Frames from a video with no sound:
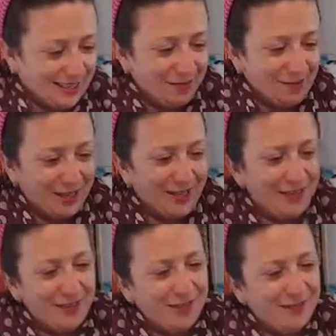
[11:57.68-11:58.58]
Here we
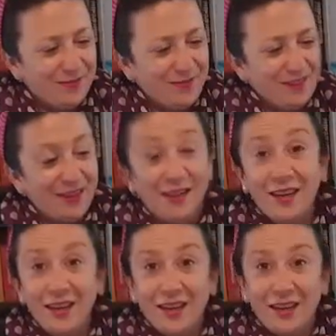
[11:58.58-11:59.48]
go.
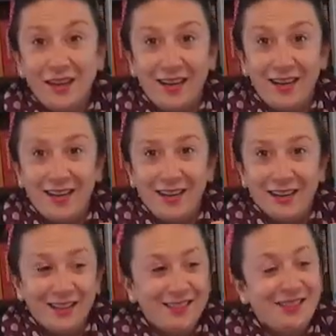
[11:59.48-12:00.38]
Okay,
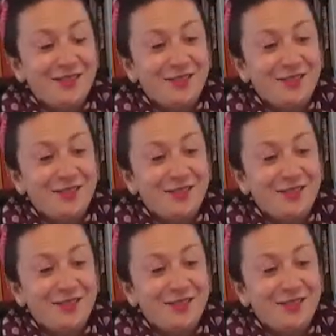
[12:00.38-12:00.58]
so